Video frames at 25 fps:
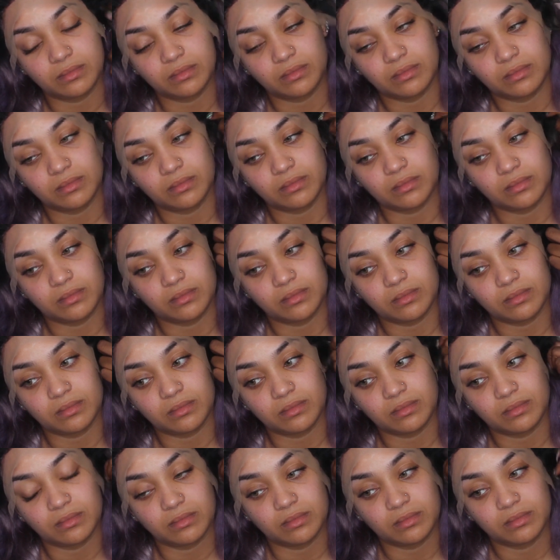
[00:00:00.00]

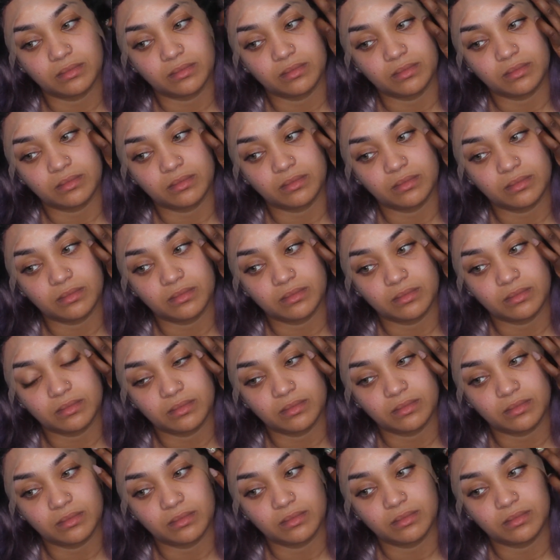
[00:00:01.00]

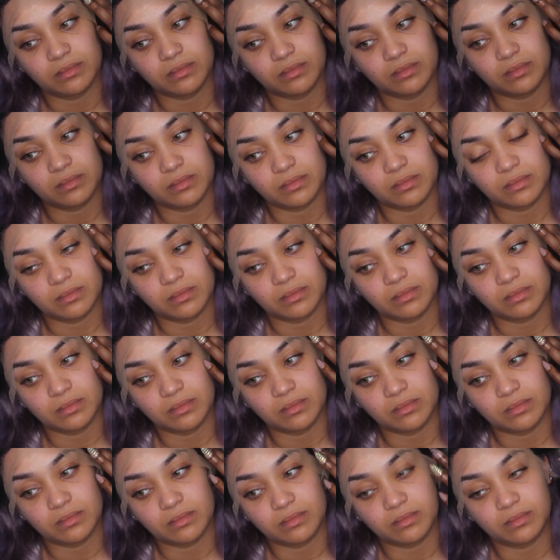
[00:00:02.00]

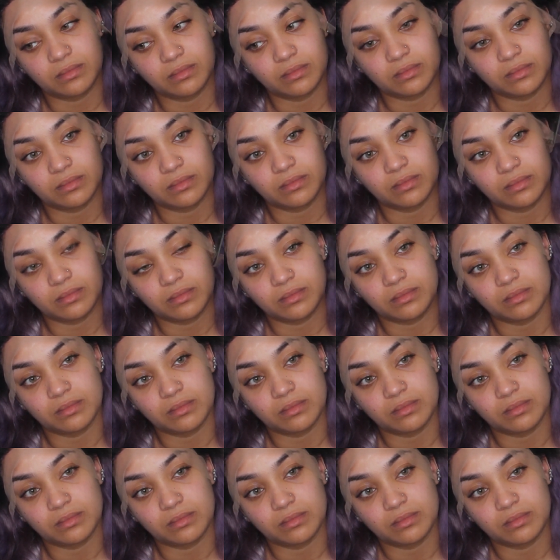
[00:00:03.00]
No one is speaking in this clip.